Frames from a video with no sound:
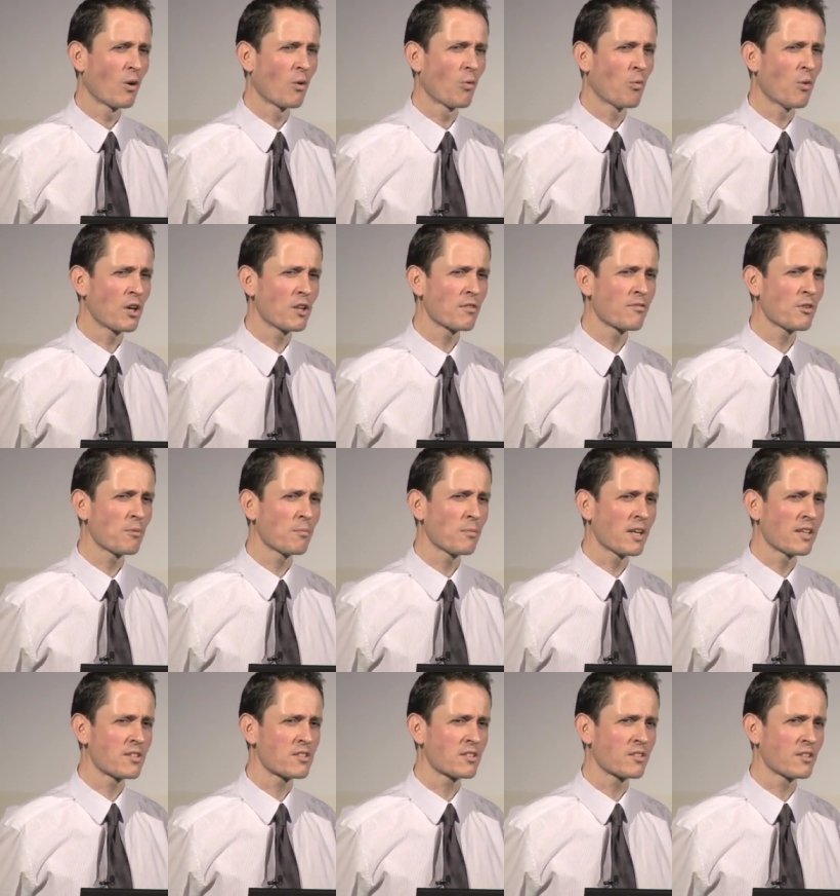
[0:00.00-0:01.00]
One of them
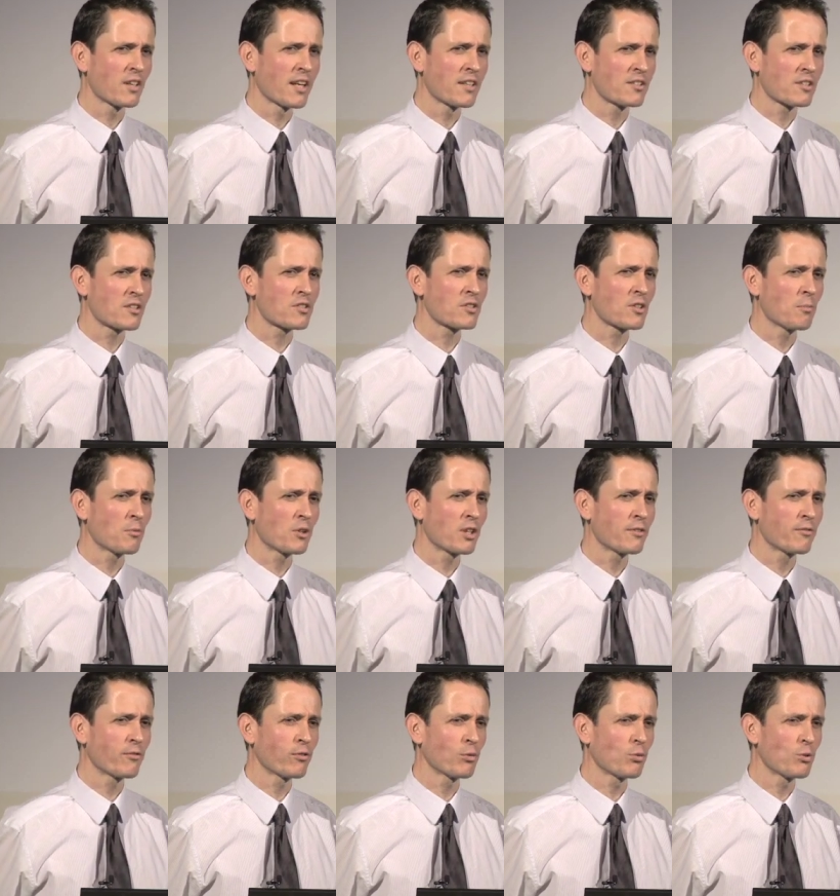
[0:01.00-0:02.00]
is a summary
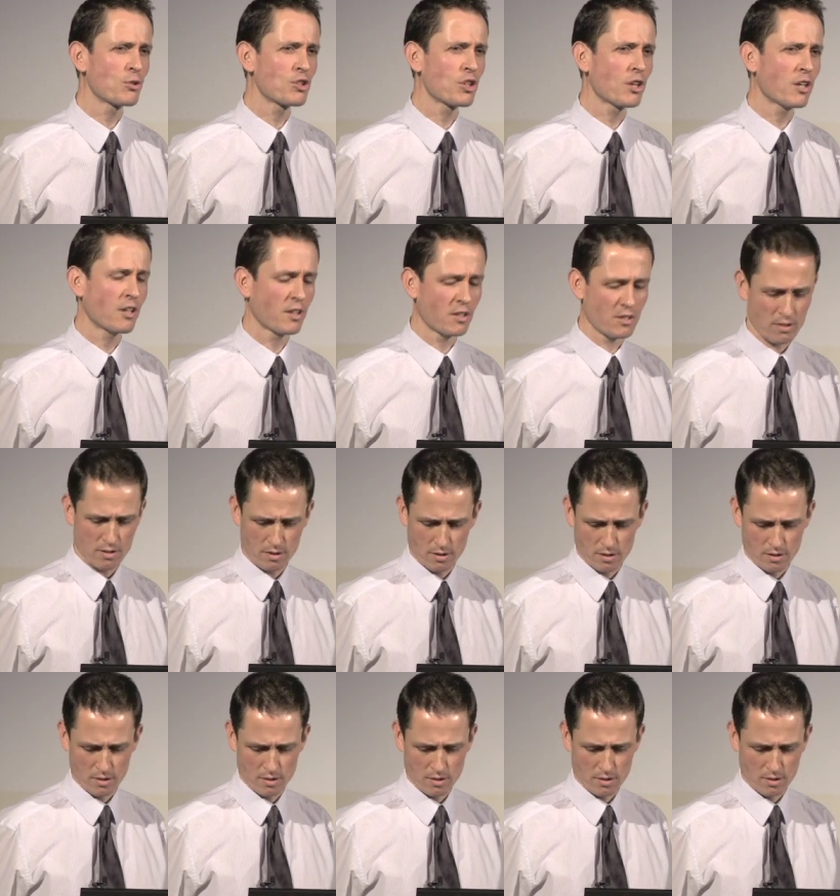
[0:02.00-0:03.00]
flow chart.
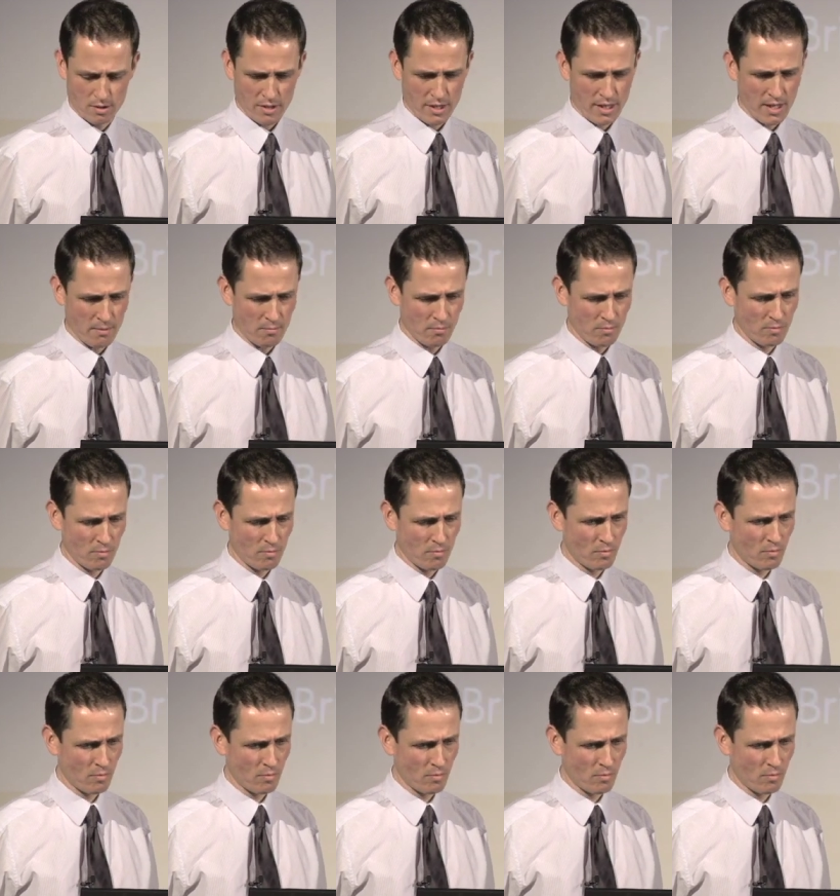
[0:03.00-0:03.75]
So